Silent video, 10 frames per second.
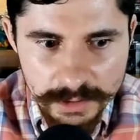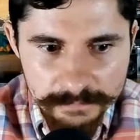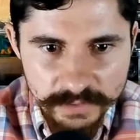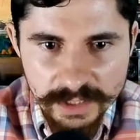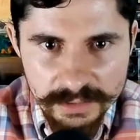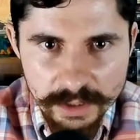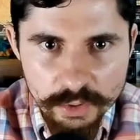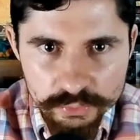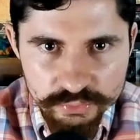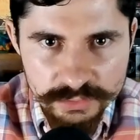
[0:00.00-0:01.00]
they cannot
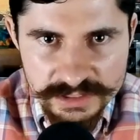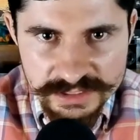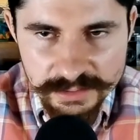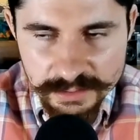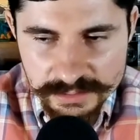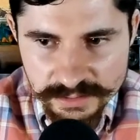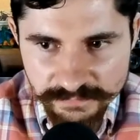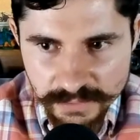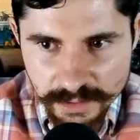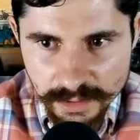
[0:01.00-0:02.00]
go through the city and stuff,
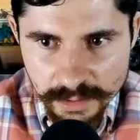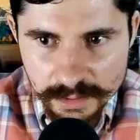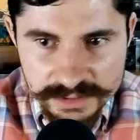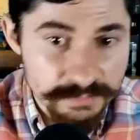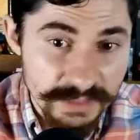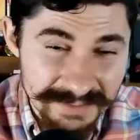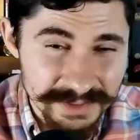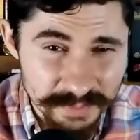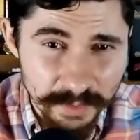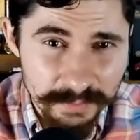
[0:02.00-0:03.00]
and sometimes
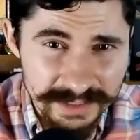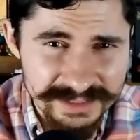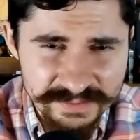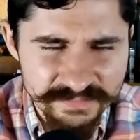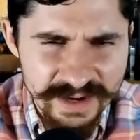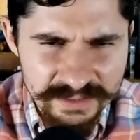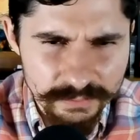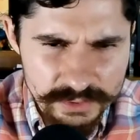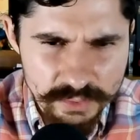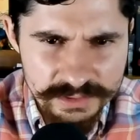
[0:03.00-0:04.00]
it probably is the final
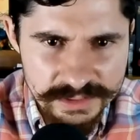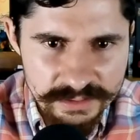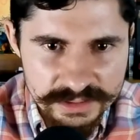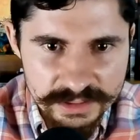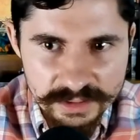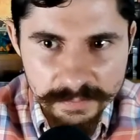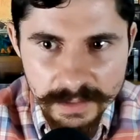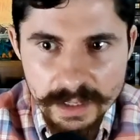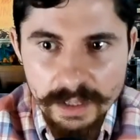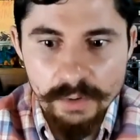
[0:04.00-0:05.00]
is always in the city, but
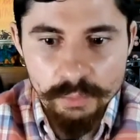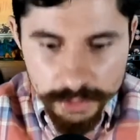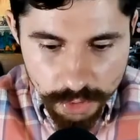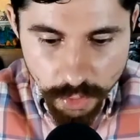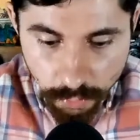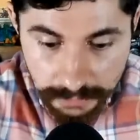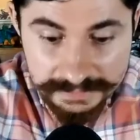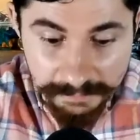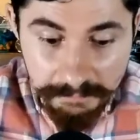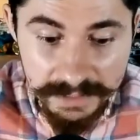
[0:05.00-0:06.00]
when you go in
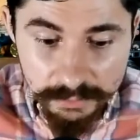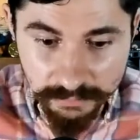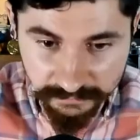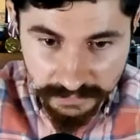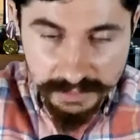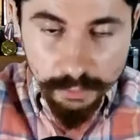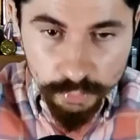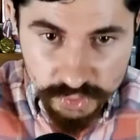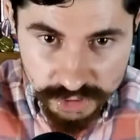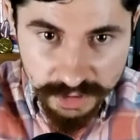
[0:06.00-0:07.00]
the middle of
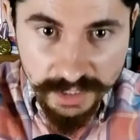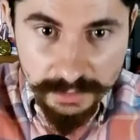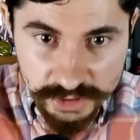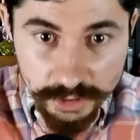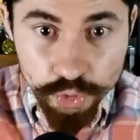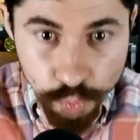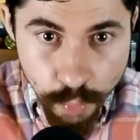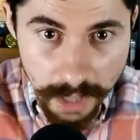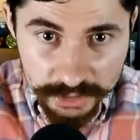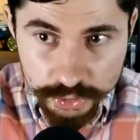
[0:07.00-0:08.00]
those things and to
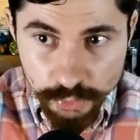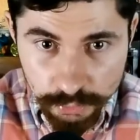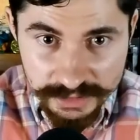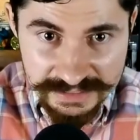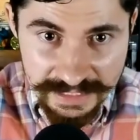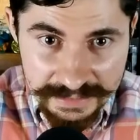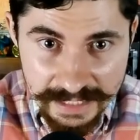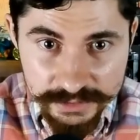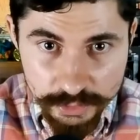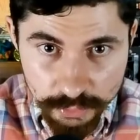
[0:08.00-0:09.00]
watch, you on the
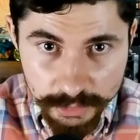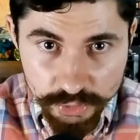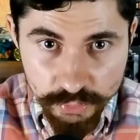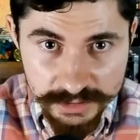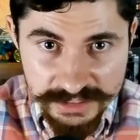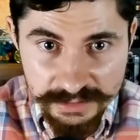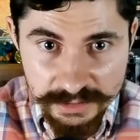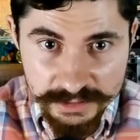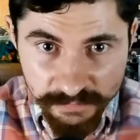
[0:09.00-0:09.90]
sidelines, you literally see this,